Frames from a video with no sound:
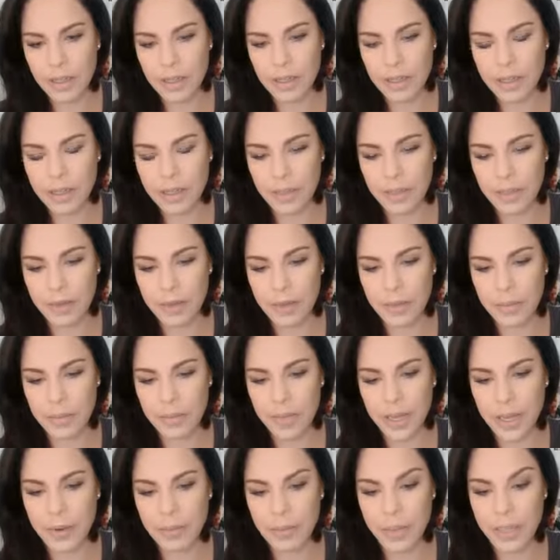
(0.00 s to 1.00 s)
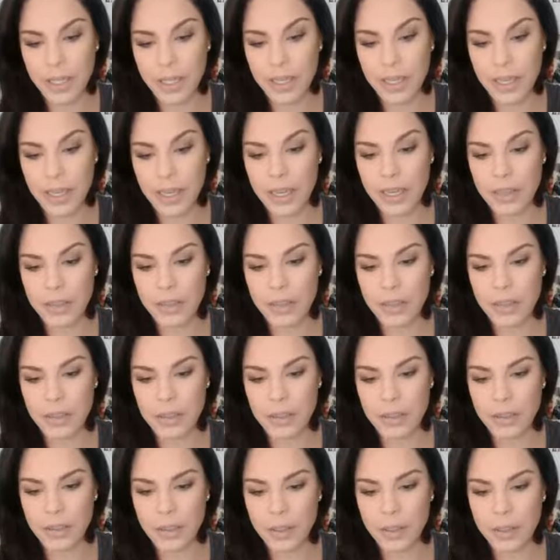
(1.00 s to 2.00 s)
I really like
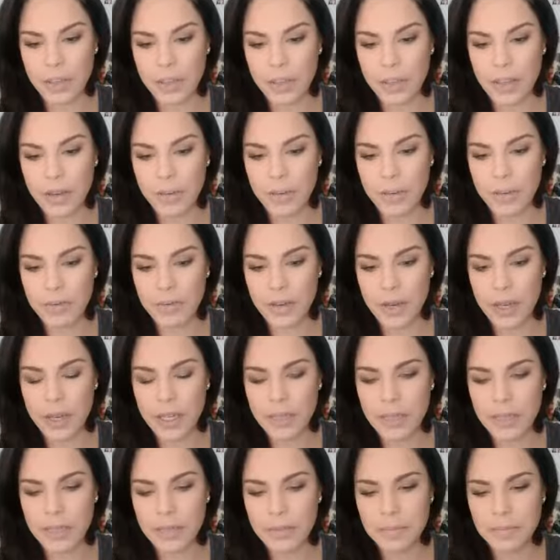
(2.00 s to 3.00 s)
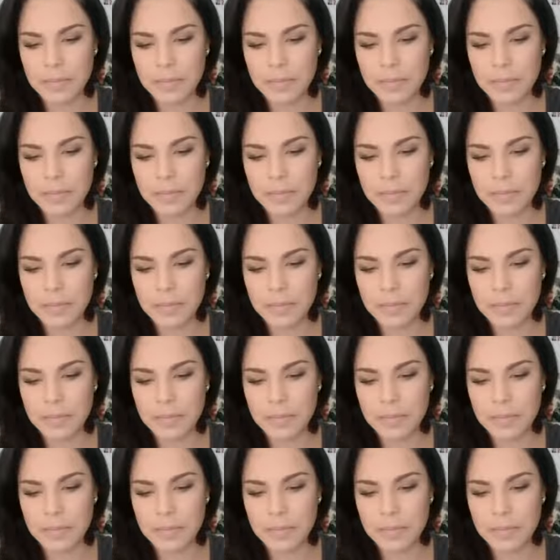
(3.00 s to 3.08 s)
the look that we've got.